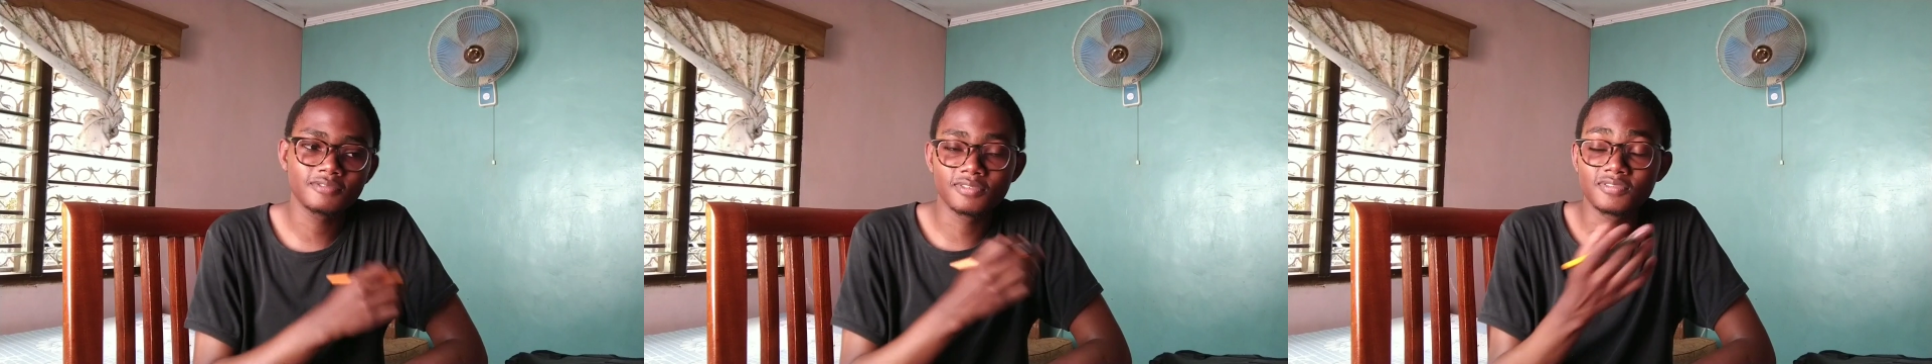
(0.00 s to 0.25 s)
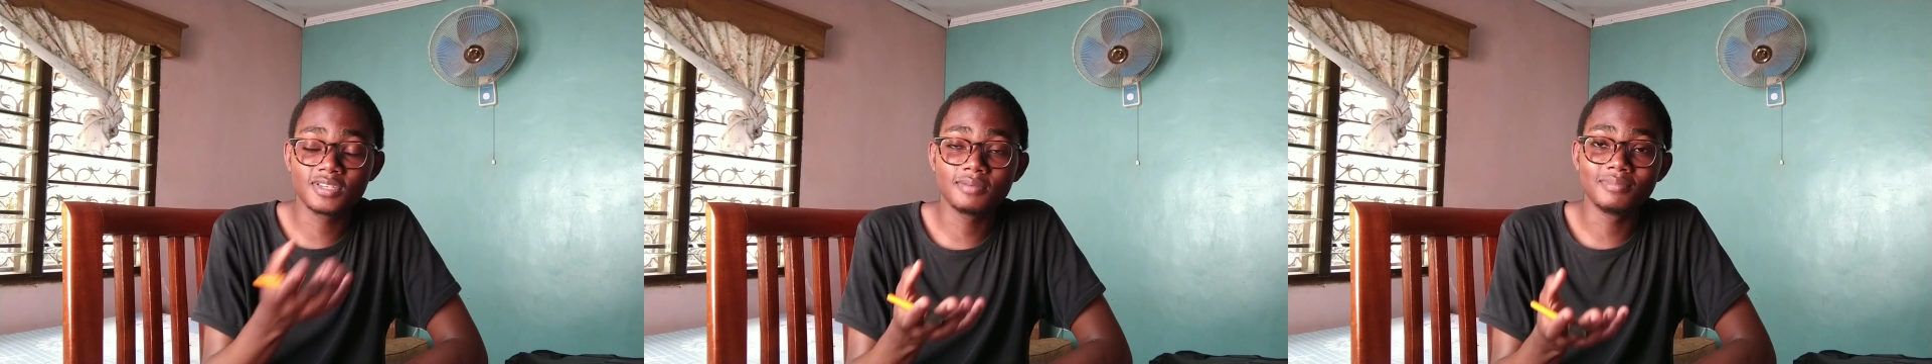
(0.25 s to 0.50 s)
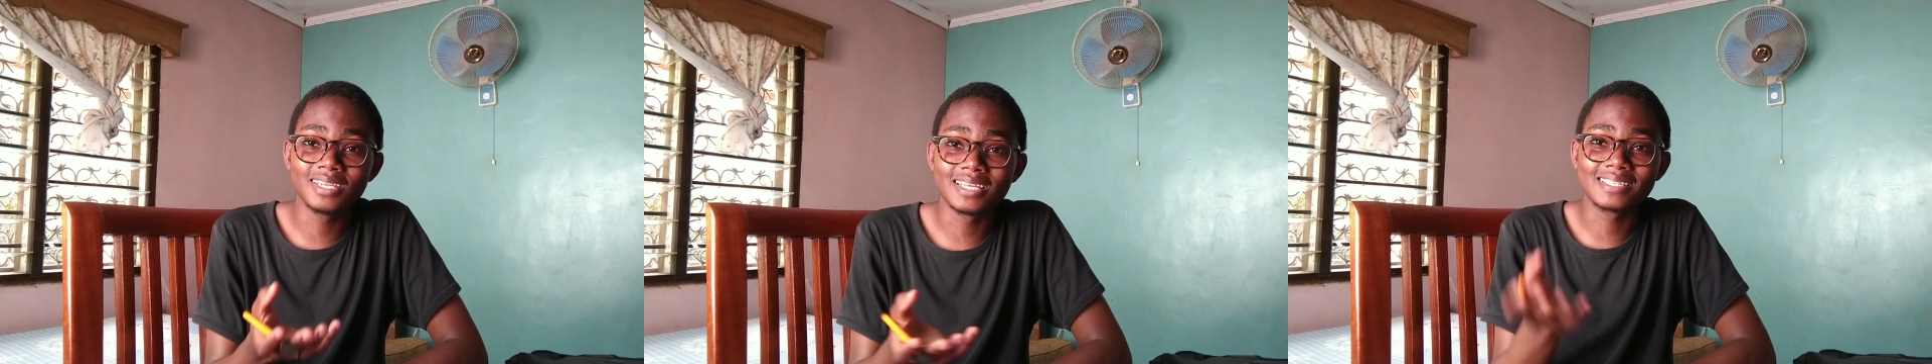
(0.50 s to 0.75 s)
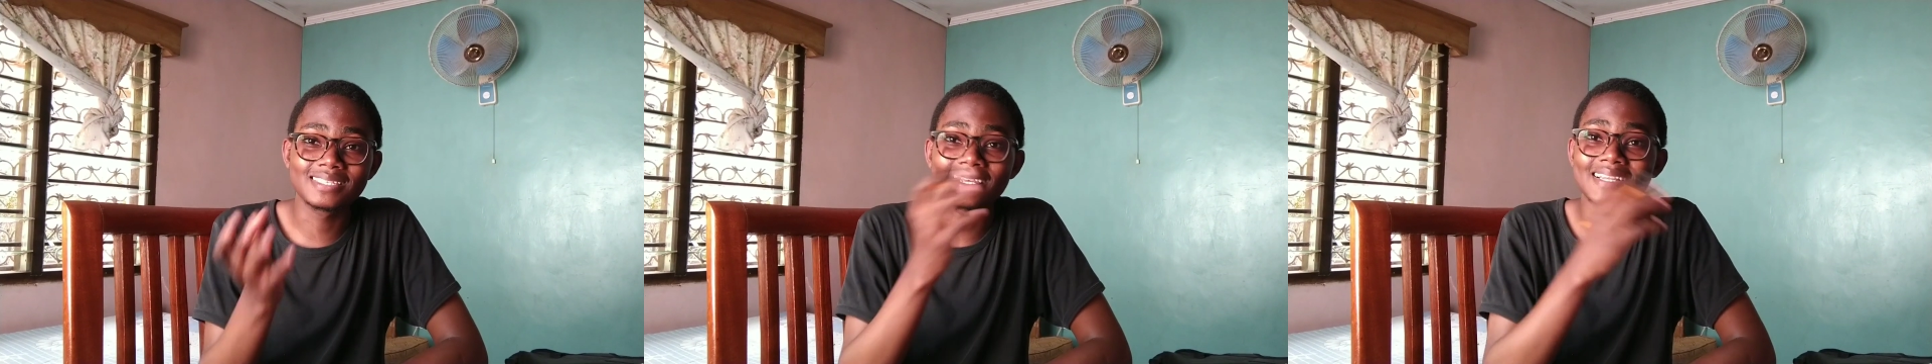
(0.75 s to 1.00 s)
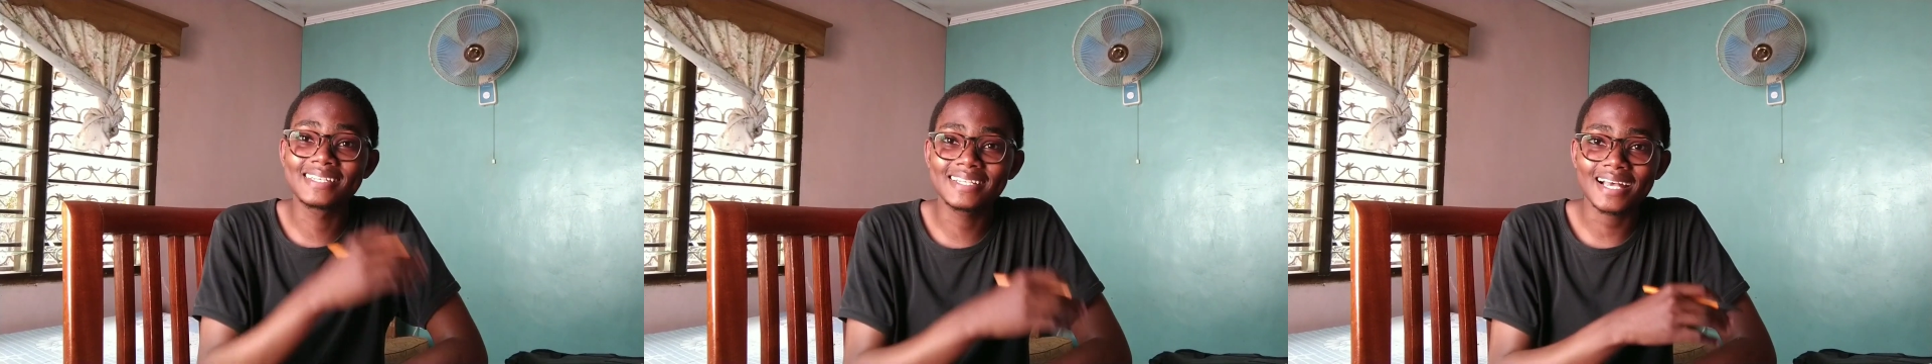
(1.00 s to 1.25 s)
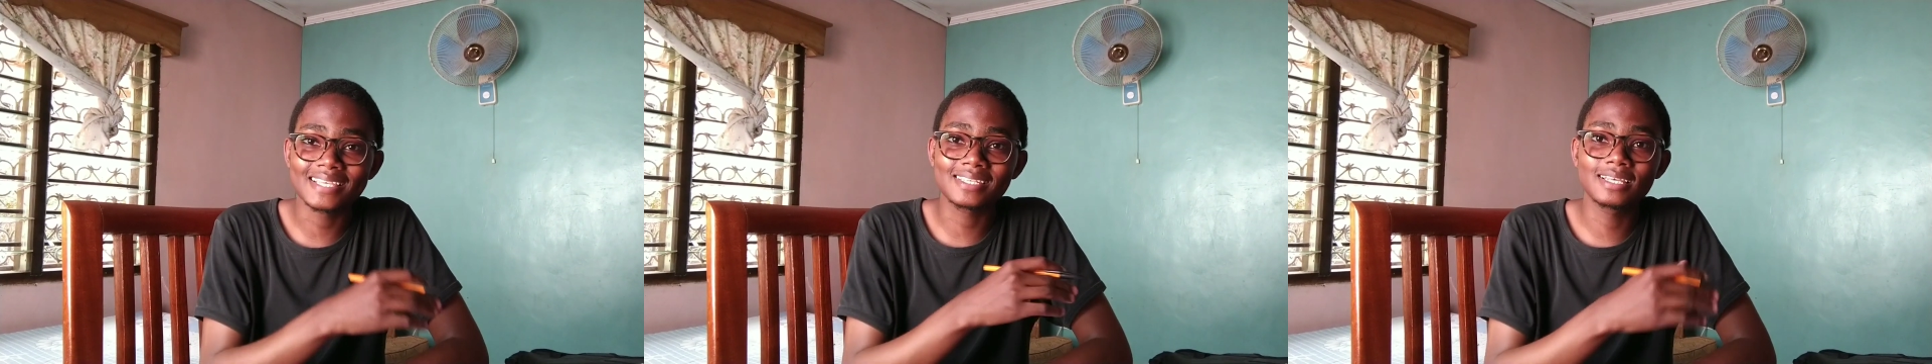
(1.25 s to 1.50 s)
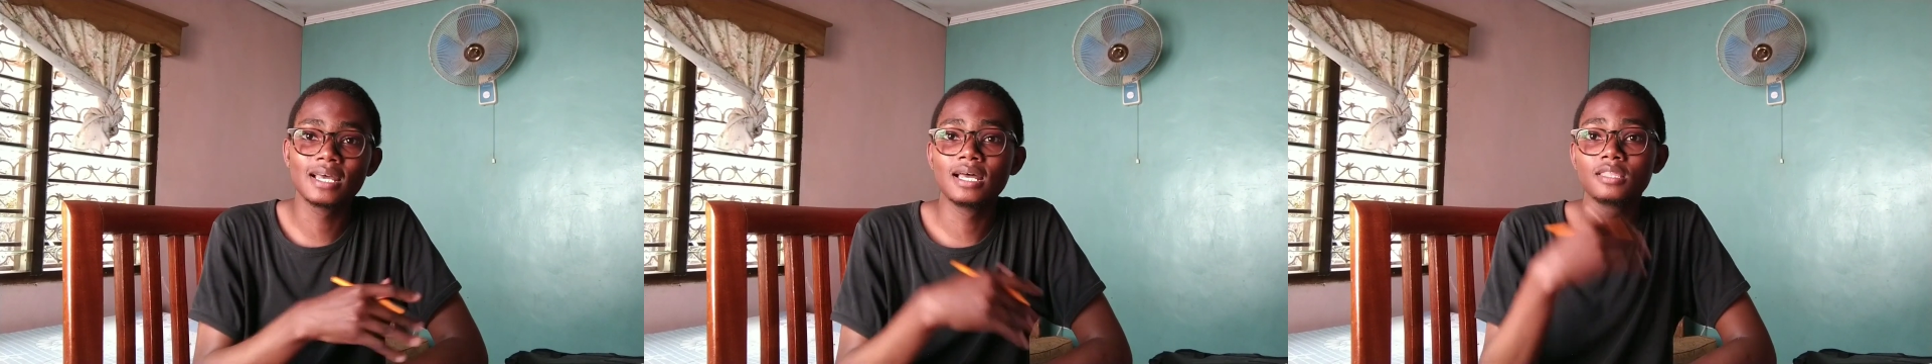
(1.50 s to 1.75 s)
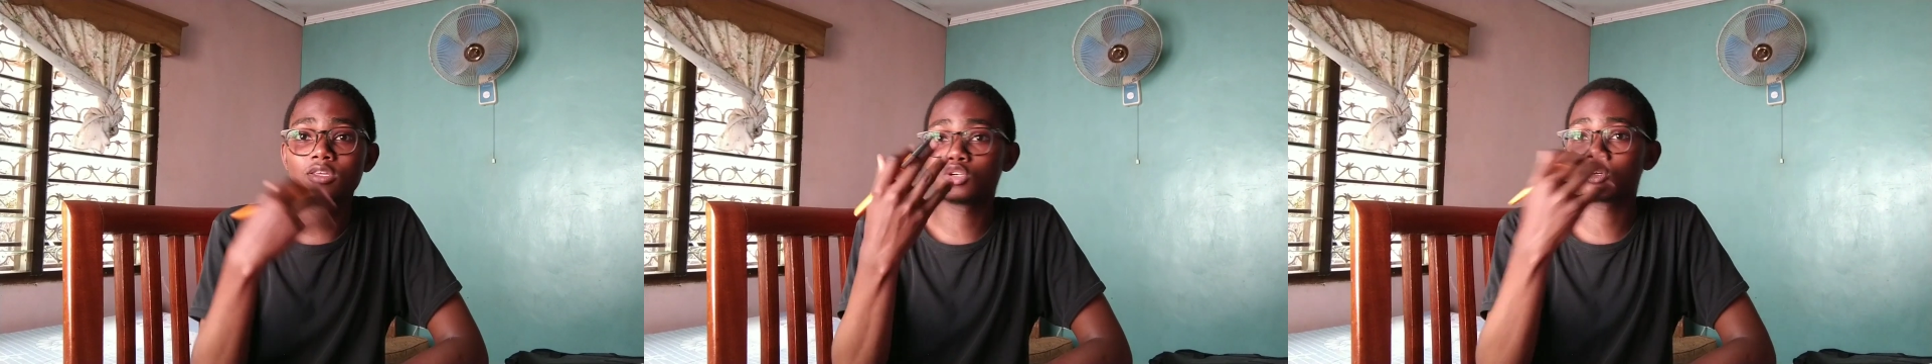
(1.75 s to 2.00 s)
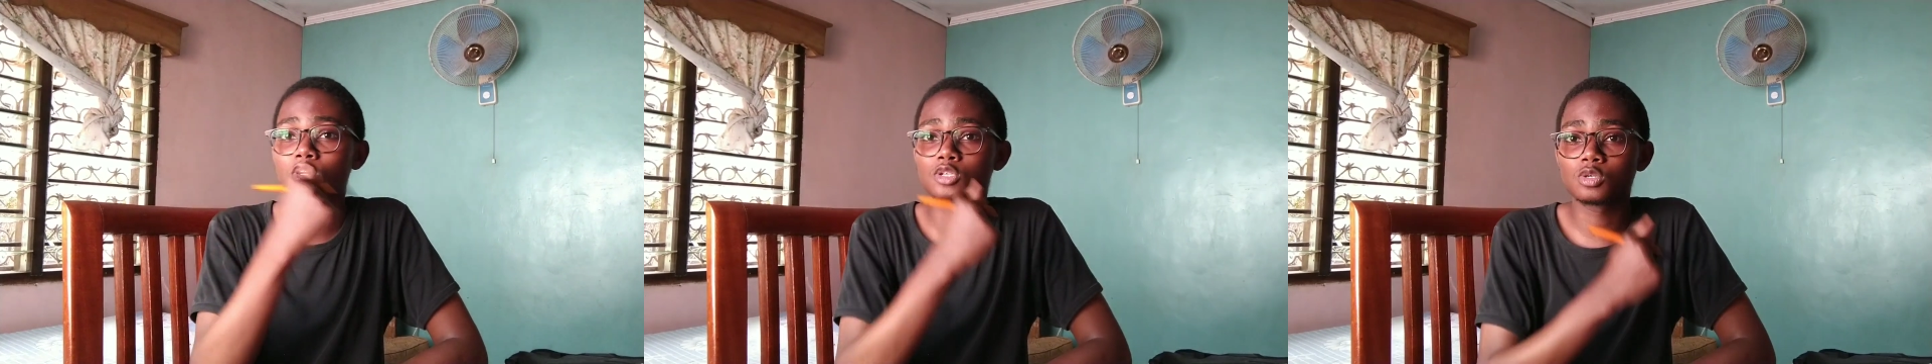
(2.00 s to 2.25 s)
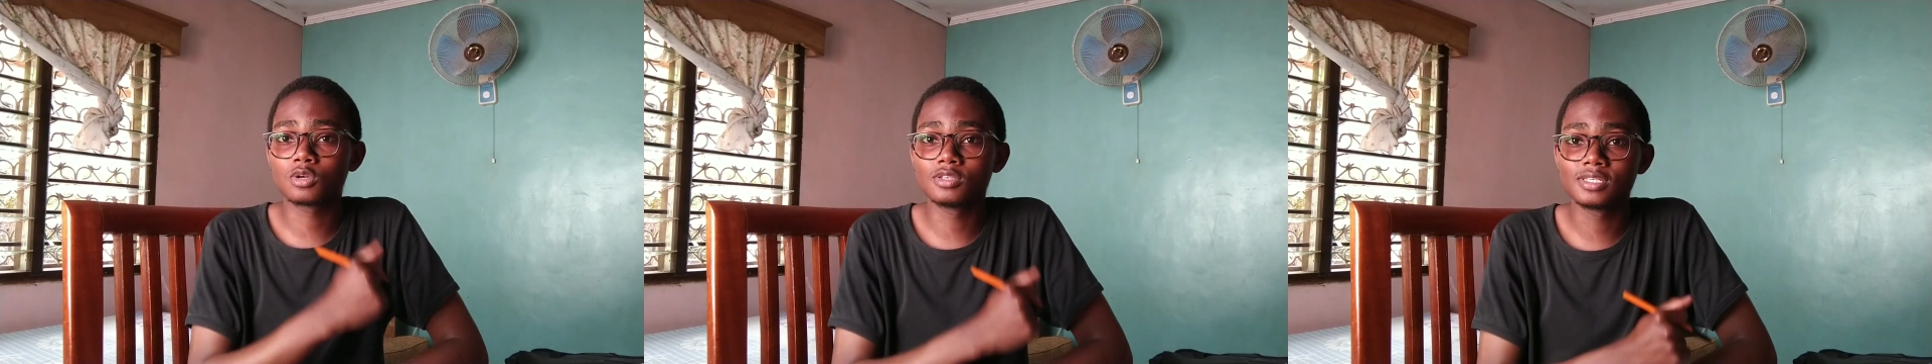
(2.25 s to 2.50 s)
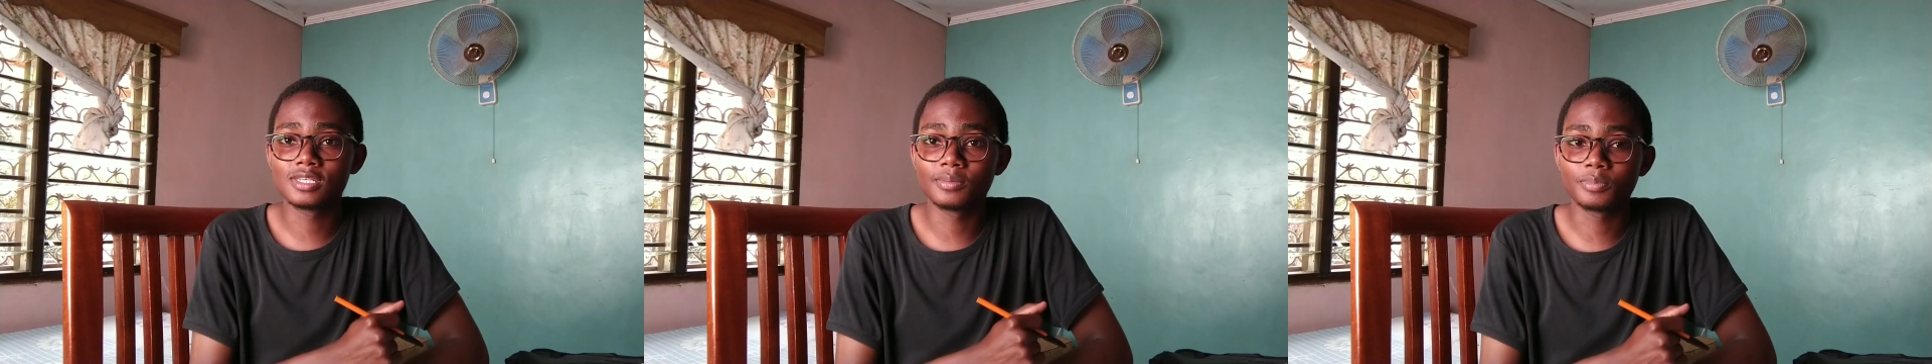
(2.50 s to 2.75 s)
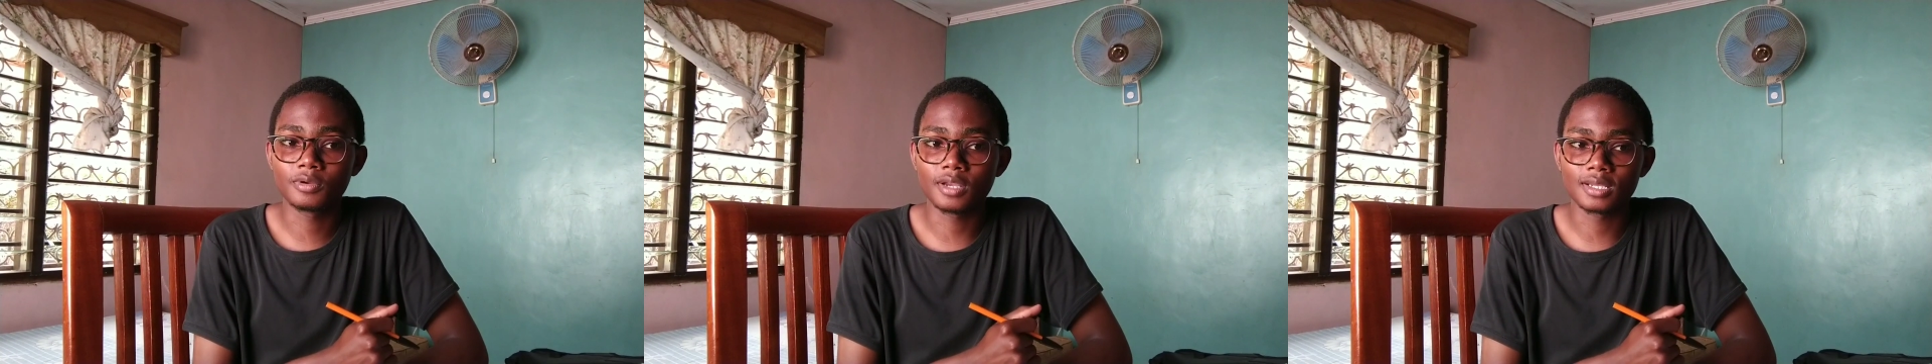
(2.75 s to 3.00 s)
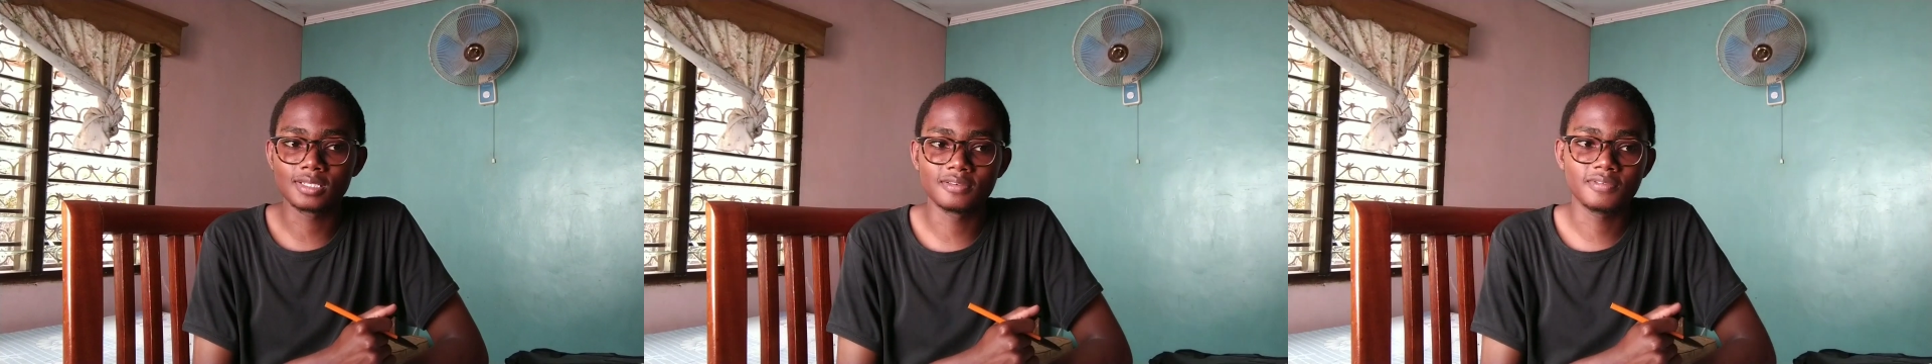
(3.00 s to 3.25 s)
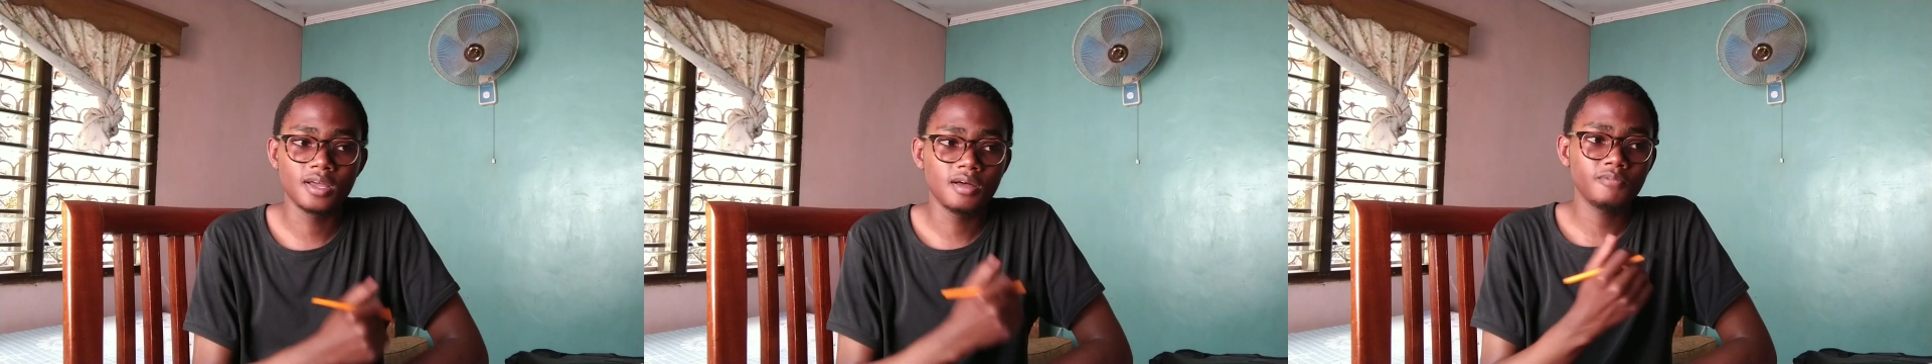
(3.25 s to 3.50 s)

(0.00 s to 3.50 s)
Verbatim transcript: 15 minutes task that are going to consider proactive.